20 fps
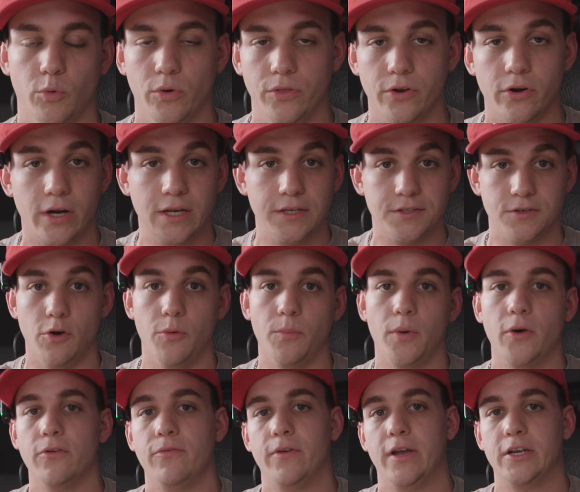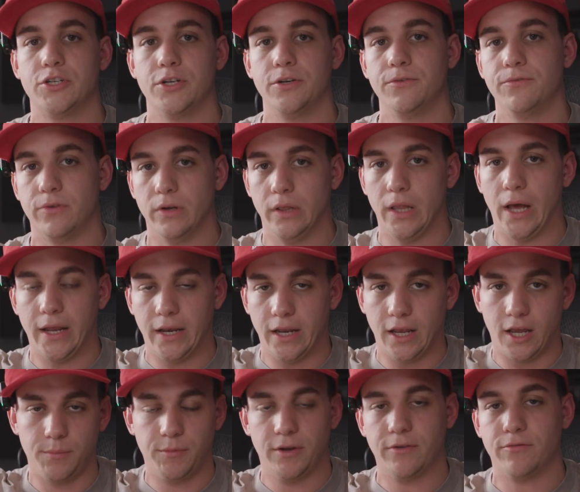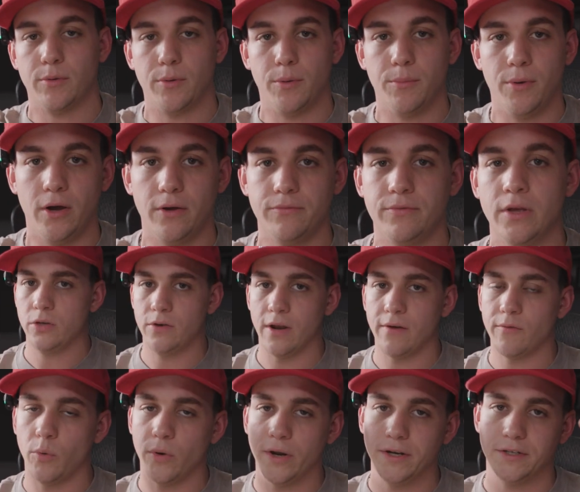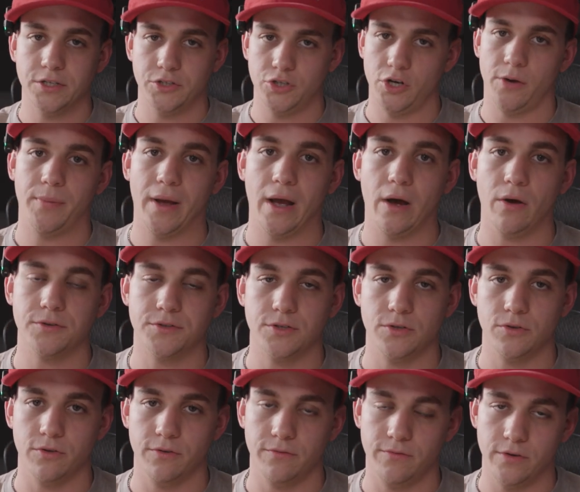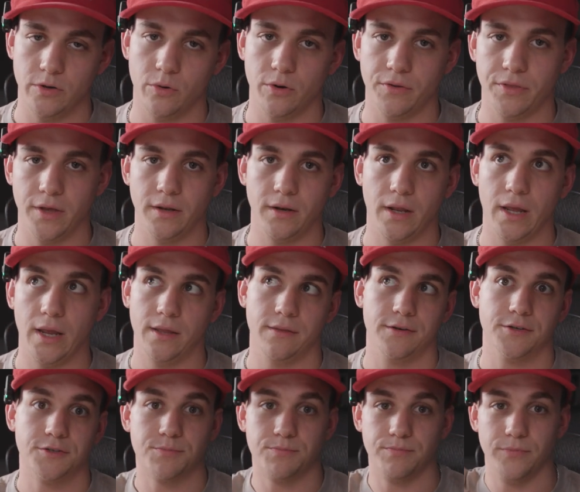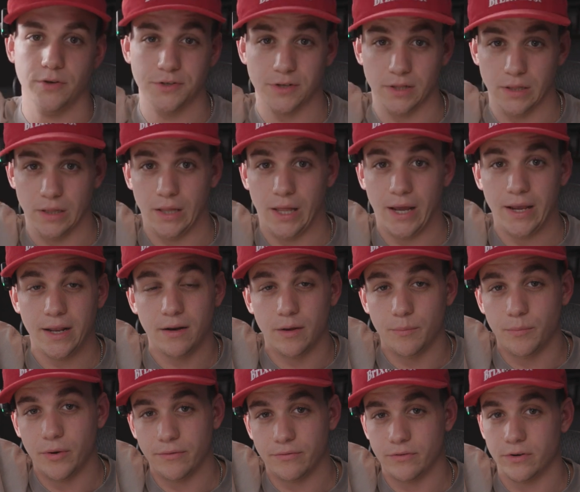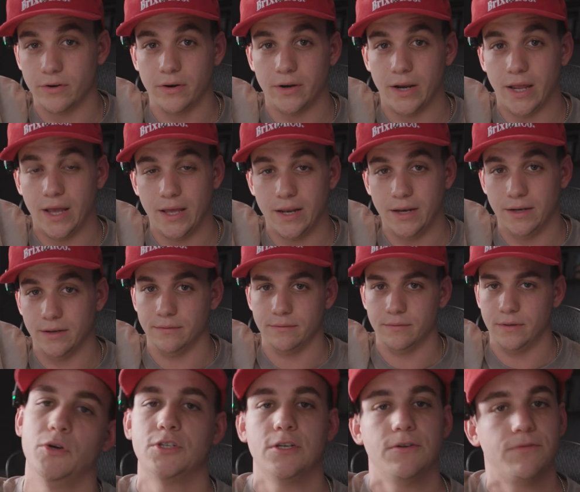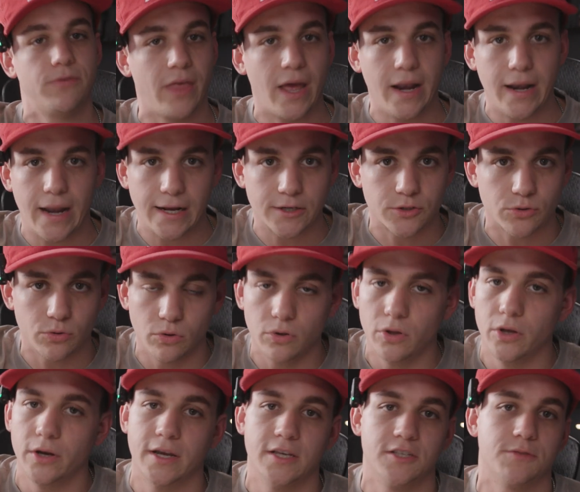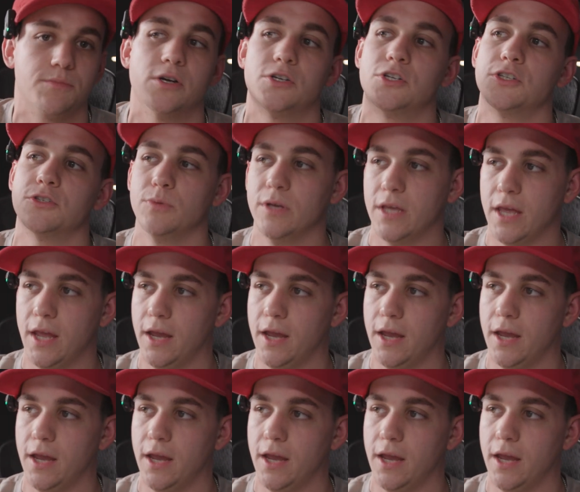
When there is no motivation for lighting coming from above, you never want it to jump out to the viewer that, hey, there's a light above their head, and pushing for that natural look as much as we